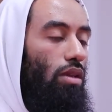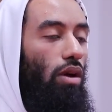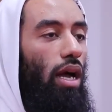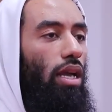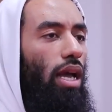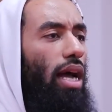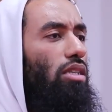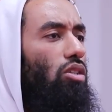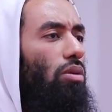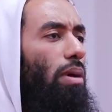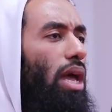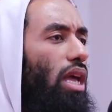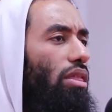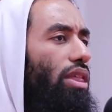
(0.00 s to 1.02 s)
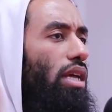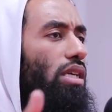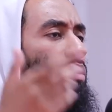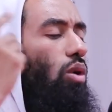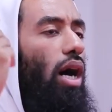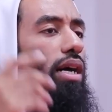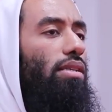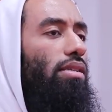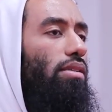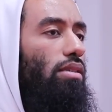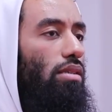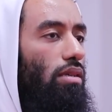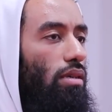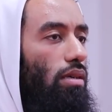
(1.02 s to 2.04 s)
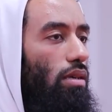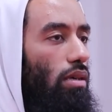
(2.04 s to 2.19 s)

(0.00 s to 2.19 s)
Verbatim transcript: Right? And to make things worse,